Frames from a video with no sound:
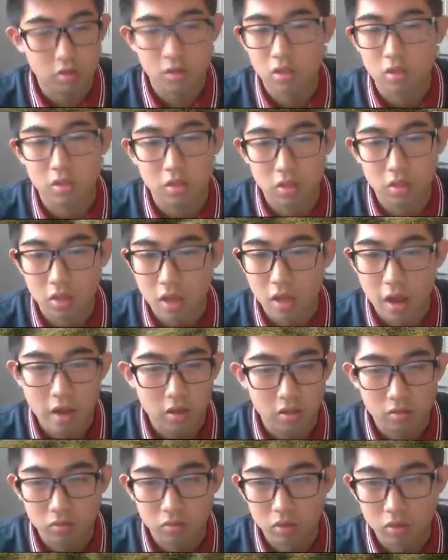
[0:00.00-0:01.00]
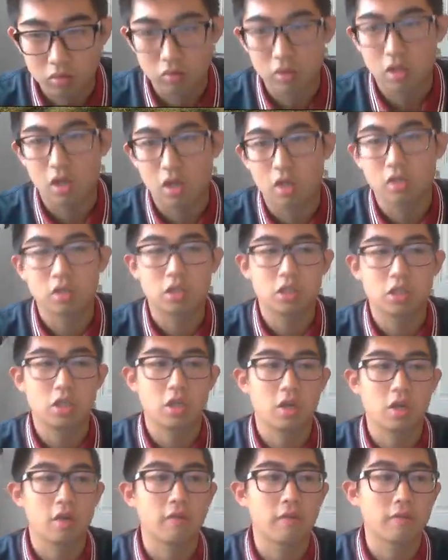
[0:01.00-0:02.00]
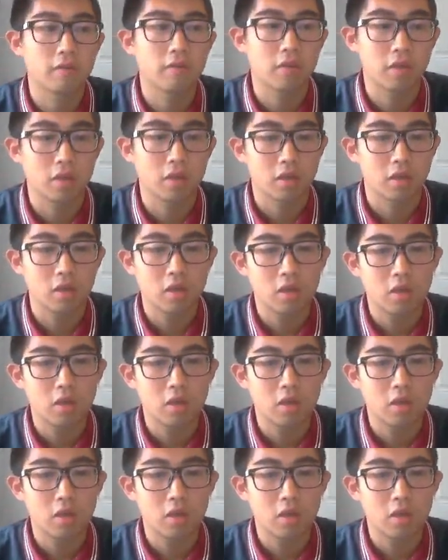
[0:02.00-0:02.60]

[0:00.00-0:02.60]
That is the most retarded shit I've ever seen.